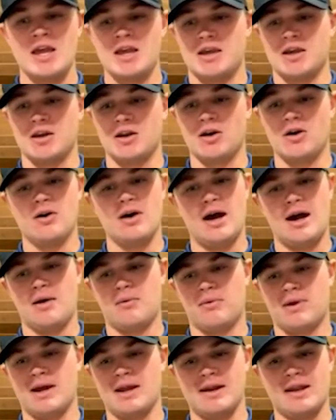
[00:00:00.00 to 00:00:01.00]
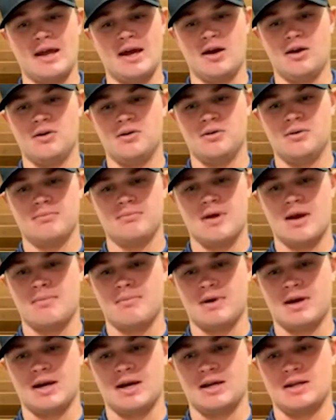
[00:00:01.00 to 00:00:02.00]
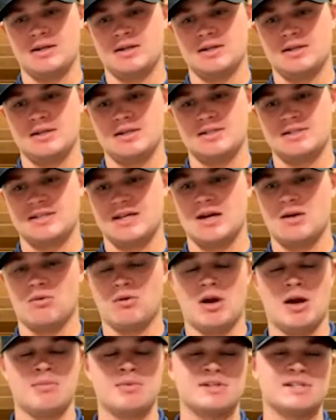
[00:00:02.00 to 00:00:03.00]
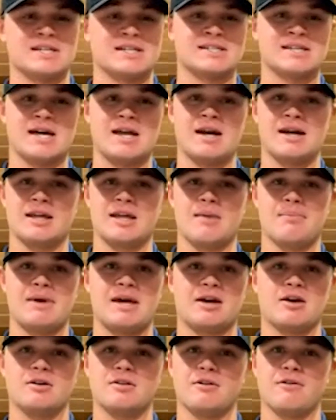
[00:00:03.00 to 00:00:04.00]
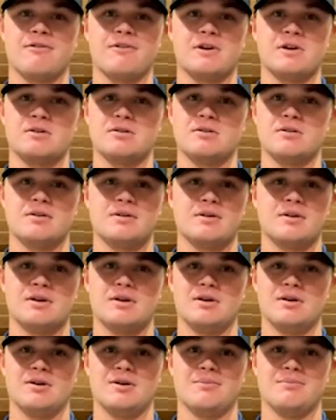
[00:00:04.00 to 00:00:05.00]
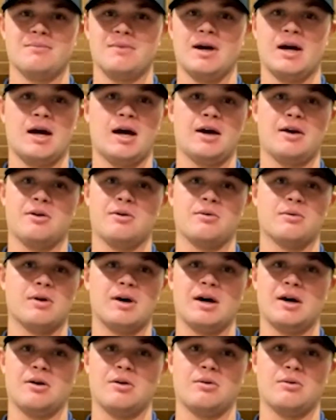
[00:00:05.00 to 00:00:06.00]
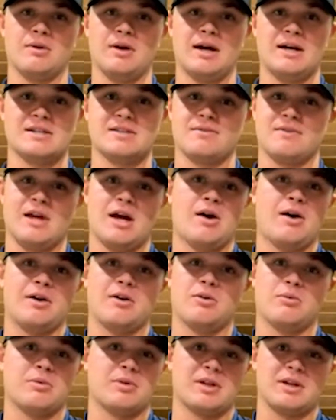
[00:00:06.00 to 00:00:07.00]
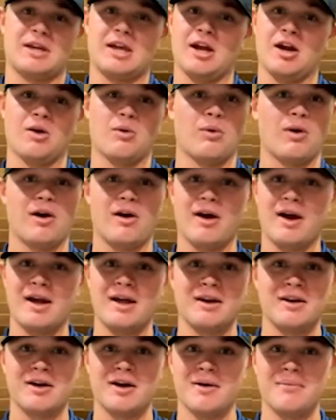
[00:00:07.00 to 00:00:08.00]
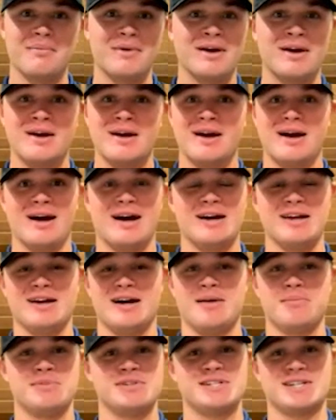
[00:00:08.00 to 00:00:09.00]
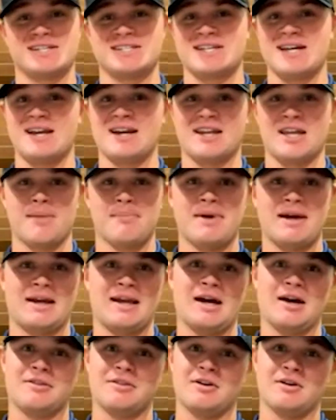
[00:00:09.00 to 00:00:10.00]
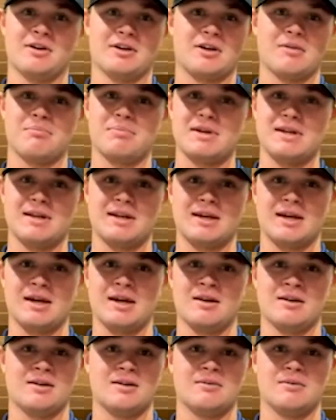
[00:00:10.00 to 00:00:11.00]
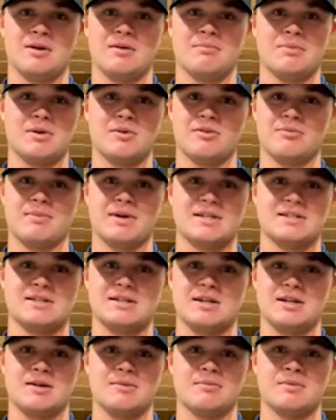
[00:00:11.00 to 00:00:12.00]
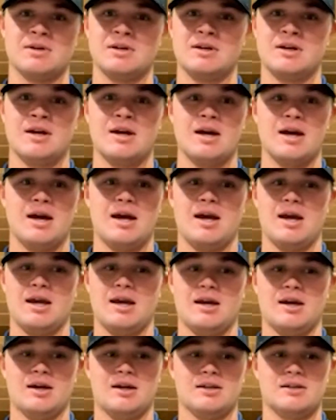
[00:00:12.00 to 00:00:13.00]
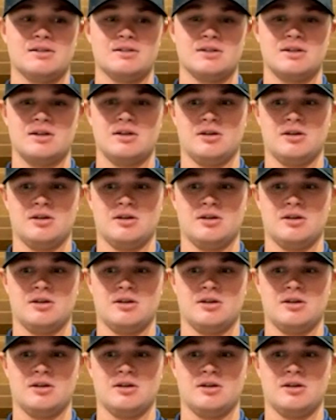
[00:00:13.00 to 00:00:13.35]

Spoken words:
Right now my mind is at where I'm just excited to get back on the field. I don't as of now I don't really care where I end up. I'm just excited to get back out there and compete again and be with my team. And